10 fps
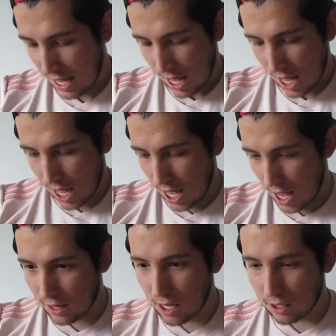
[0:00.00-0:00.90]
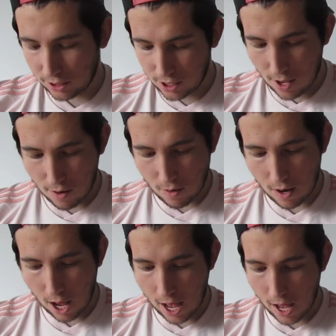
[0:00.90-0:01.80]
Uh, last two.
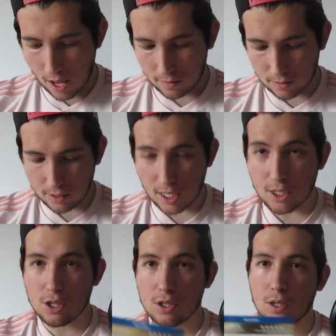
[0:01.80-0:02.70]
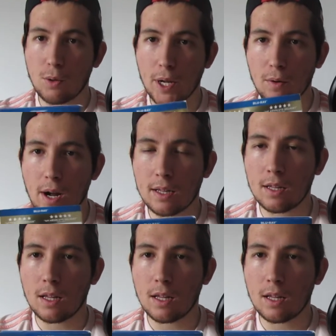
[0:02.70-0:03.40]
Uh, it's just a quick one.